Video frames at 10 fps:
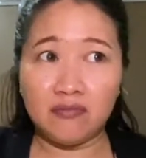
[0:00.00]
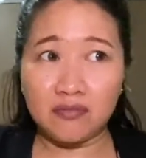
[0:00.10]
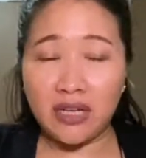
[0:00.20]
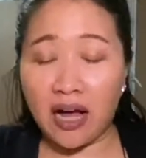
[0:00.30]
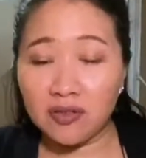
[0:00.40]

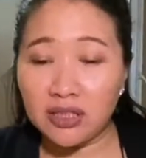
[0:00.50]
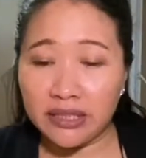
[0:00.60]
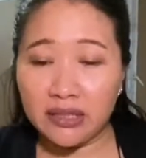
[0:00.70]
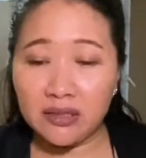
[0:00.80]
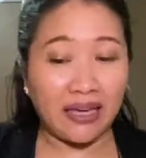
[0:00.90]

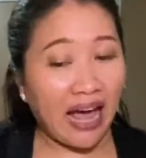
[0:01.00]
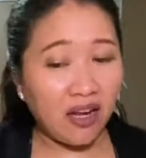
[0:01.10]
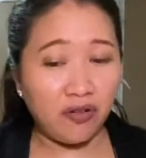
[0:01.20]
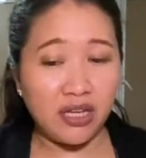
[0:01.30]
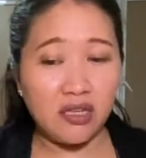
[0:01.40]
counted the
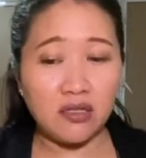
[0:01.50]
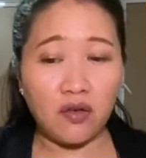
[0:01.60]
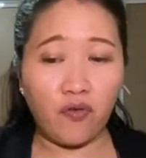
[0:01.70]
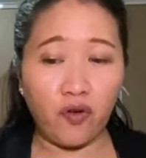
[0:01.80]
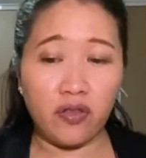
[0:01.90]
calories
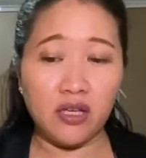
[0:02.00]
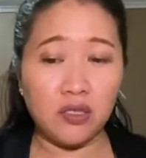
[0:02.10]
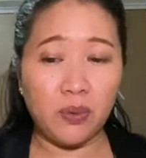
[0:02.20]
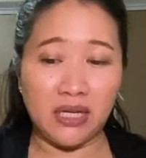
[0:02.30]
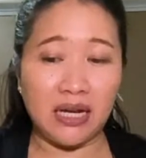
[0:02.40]
for this
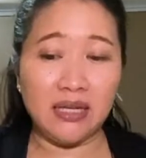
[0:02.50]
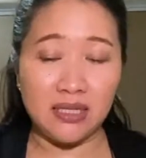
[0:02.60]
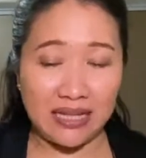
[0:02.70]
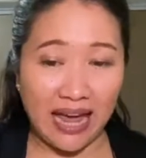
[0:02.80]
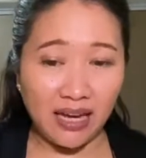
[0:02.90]
particular
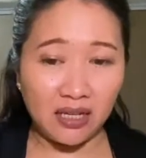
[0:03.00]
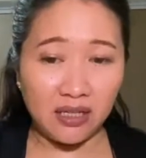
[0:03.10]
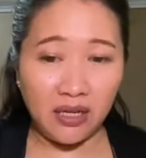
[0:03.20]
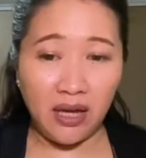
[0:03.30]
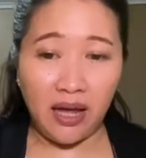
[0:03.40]
snack
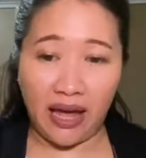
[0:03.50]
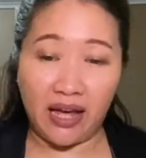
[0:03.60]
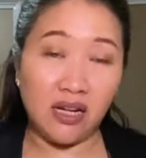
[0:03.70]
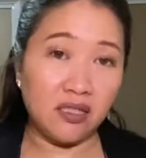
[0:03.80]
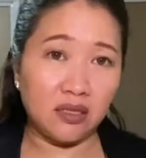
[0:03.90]

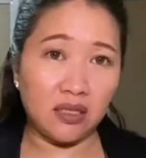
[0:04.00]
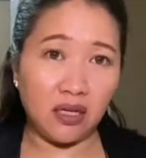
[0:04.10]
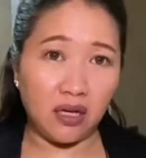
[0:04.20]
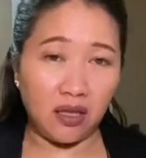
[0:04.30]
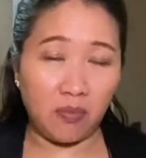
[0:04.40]
and it's
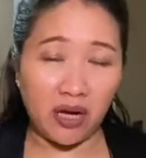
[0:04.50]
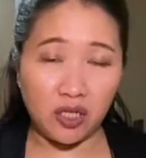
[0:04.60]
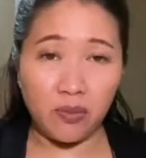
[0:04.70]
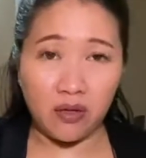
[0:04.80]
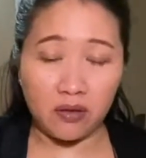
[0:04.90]
uh, the
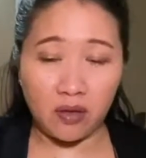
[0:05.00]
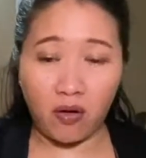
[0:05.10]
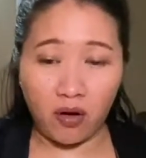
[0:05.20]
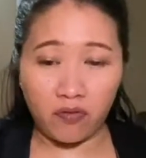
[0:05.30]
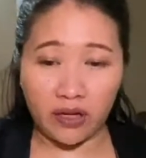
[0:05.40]
measurement
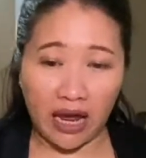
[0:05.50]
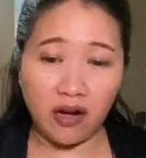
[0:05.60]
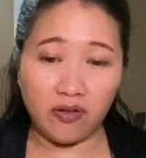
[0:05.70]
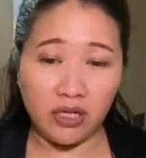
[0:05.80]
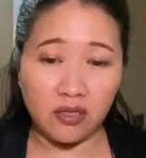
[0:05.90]
of the
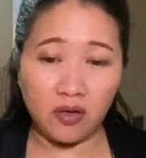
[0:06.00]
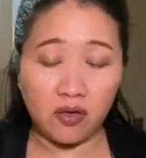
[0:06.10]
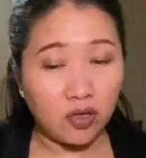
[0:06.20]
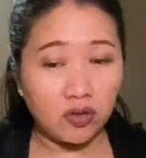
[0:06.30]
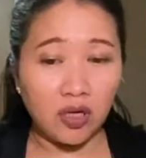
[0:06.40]
calories or the
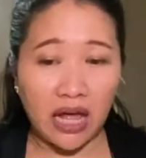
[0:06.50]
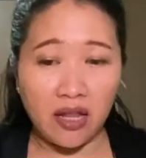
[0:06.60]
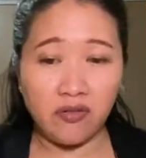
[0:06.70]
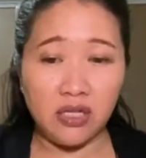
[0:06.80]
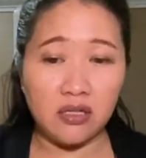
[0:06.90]
total
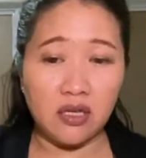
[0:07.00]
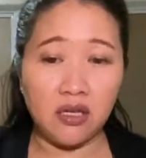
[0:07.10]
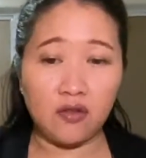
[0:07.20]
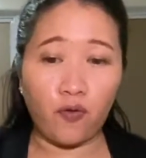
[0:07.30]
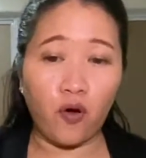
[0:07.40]
calories
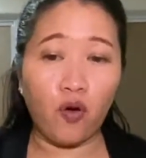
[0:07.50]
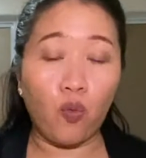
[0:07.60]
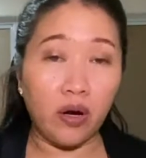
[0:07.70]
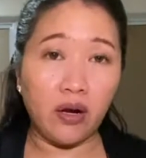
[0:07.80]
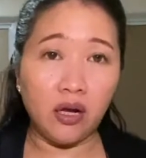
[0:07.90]
is for
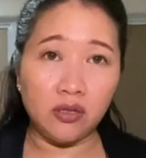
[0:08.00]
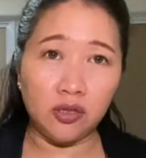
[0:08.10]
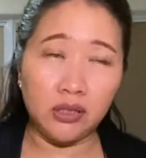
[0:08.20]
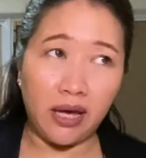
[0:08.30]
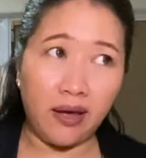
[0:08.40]

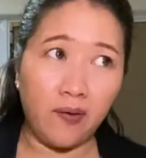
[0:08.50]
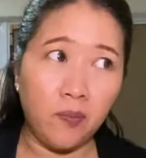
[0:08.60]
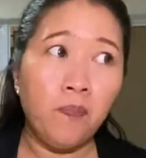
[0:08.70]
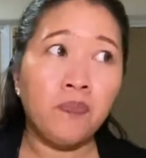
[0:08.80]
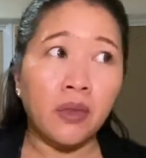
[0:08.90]

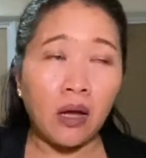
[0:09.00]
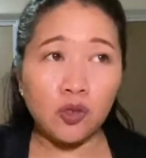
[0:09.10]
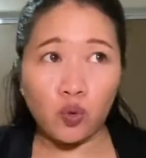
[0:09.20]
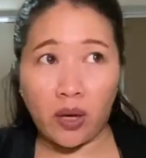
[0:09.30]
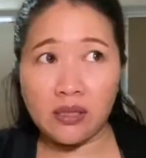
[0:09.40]

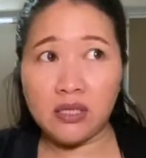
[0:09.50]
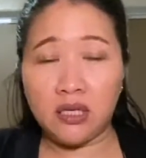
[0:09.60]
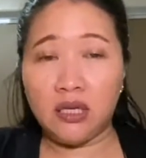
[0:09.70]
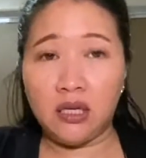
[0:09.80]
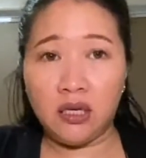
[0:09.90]

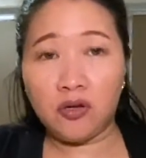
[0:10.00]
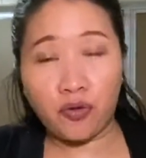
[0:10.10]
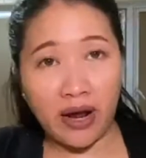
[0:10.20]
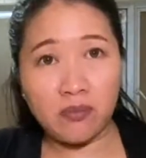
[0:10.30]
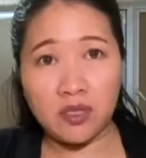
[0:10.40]
120
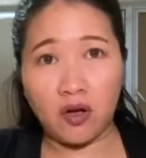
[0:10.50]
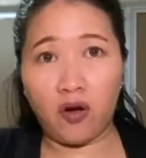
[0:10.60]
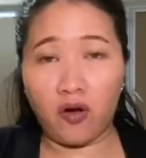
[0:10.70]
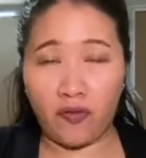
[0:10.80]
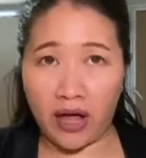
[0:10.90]
grams
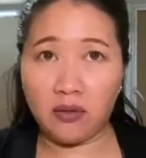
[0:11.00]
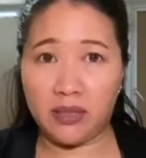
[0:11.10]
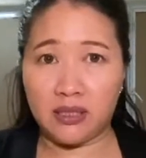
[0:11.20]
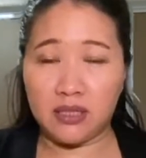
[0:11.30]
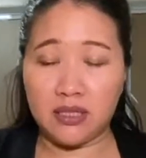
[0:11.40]
of
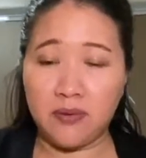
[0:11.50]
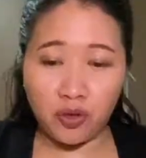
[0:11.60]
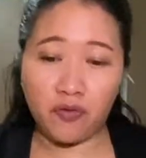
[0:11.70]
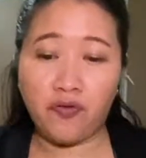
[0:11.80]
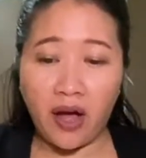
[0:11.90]
almonds. You
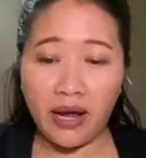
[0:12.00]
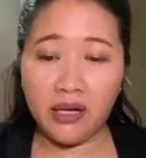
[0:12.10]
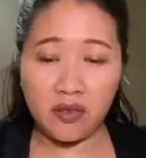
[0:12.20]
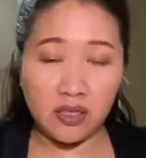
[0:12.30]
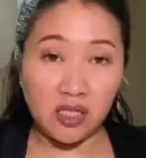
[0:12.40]
can
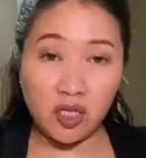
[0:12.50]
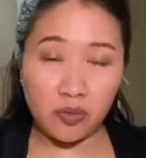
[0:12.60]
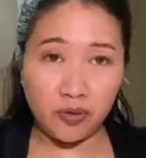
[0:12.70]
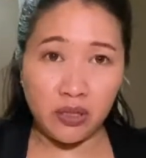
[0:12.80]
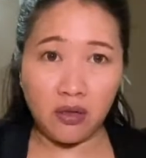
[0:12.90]
find the
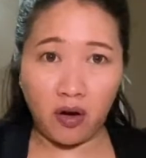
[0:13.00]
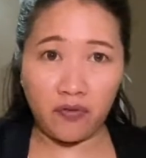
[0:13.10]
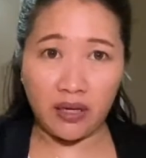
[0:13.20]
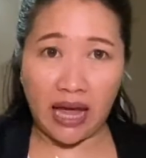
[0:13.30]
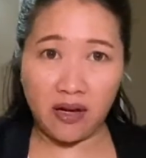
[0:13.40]
description of
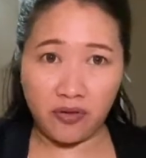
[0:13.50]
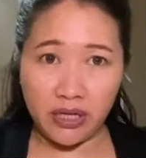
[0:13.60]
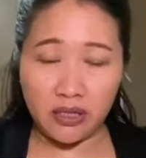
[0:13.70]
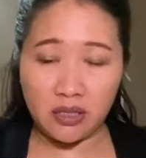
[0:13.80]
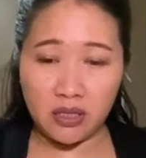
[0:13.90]
the
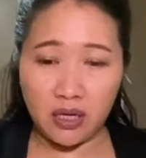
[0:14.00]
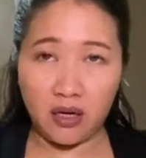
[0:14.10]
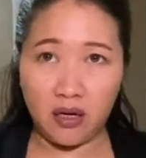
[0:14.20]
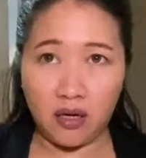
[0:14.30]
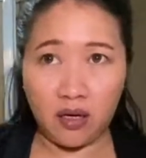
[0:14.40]
calories
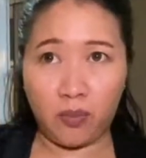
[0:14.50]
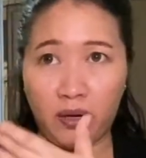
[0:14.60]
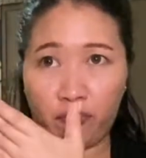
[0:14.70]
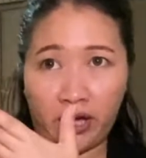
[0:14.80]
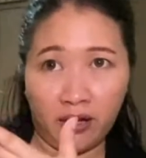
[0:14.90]

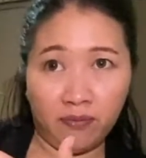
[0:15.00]
above here